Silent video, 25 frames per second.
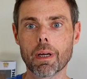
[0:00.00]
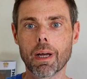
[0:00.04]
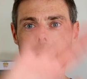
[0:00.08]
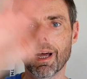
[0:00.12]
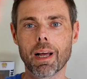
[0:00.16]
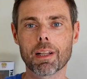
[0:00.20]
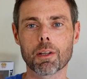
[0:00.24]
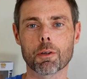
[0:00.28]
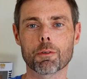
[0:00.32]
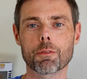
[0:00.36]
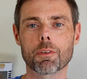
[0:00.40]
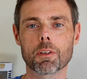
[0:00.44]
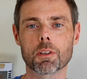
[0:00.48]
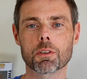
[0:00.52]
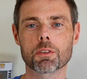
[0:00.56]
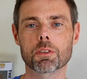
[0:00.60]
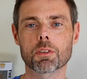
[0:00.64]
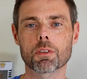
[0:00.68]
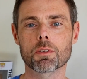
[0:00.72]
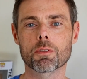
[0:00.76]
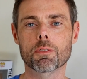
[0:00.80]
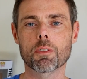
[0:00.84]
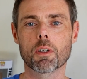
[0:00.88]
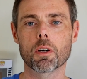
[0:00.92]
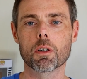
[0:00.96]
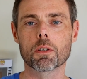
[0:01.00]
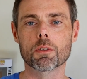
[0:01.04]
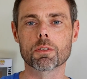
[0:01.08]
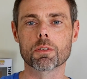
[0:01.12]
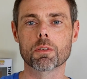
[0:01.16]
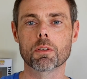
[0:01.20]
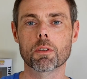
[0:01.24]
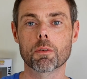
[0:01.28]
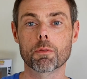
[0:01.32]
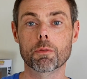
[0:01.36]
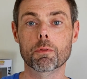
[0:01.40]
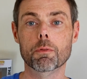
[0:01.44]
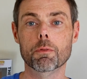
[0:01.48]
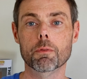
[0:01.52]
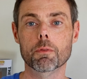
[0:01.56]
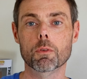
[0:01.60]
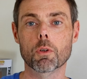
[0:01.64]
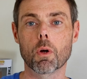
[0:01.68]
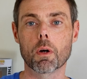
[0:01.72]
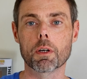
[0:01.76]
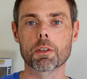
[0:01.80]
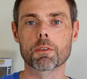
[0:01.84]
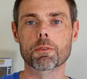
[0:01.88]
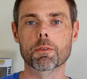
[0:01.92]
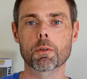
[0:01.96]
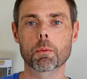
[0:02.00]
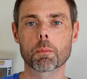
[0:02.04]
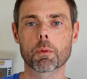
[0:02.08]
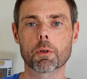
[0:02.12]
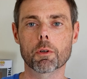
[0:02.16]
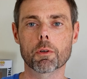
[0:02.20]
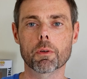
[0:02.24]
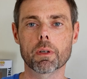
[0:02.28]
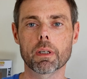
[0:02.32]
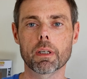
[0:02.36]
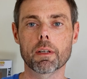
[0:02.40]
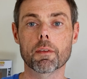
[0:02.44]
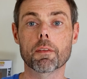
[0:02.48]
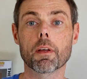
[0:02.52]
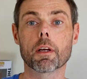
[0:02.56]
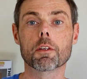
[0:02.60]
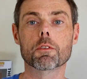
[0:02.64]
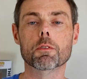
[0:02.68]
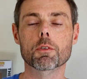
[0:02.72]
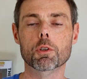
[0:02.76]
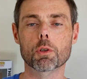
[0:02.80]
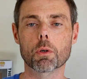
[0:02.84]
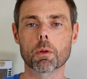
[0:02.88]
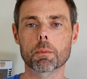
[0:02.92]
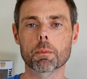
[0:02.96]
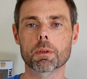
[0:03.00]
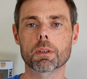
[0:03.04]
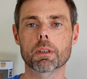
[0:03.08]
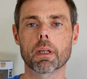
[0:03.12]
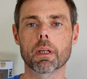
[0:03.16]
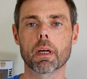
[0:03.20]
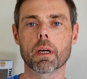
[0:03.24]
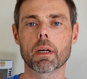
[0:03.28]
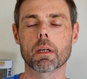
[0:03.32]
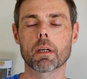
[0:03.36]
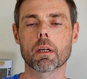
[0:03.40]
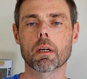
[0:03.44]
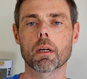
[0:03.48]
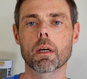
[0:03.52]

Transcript: Hello fellow cinephiles, 90s Film Guru here, thanks for joining me today.